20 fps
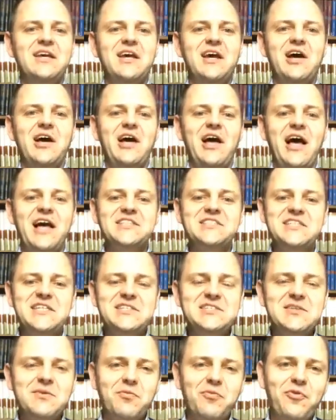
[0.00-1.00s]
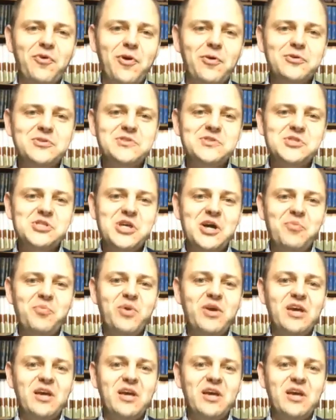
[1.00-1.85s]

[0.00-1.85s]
Uh, I see some folks jumping